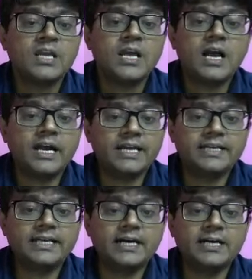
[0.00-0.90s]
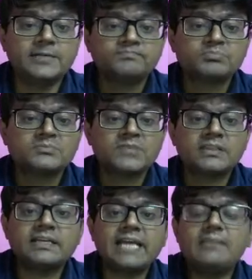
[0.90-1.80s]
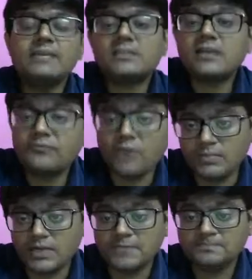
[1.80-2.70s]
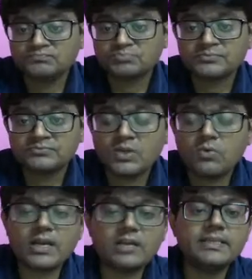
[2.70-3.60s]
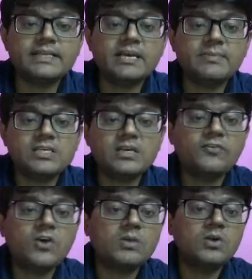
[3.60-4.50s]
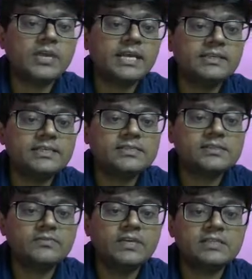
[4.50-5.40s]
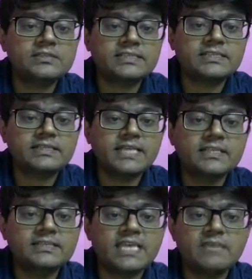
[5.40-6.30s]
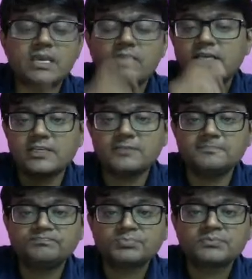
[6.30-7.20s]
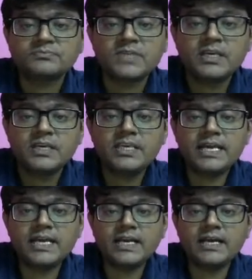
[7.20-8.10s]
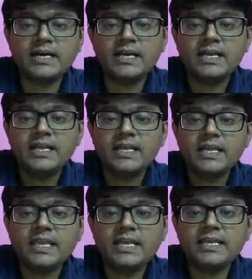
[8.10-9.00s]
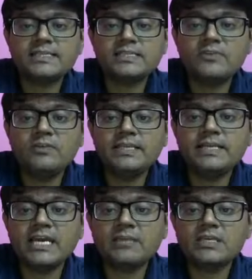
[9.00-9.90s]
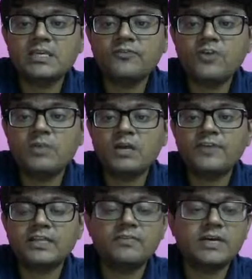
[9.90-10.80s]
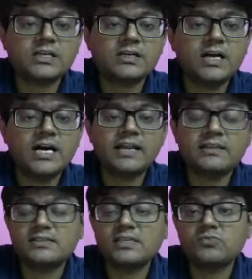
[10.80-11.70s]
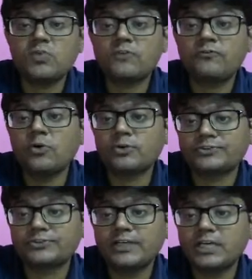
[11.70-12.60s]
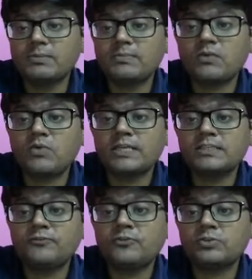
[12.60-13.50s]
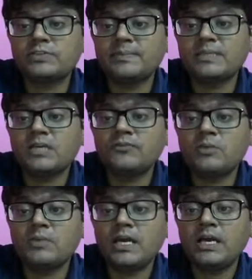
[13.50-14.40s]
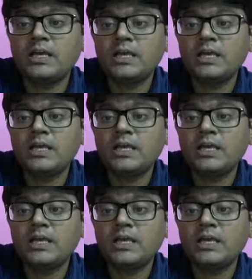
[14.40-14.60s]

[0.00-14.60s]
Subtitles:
and the dimensional formula, what will be the dimensional formula? Look at this, we'll take the same equation here. LHS will be the dimensional formula for the work. RHS is what? Force. Remember what is the force dimensional formula?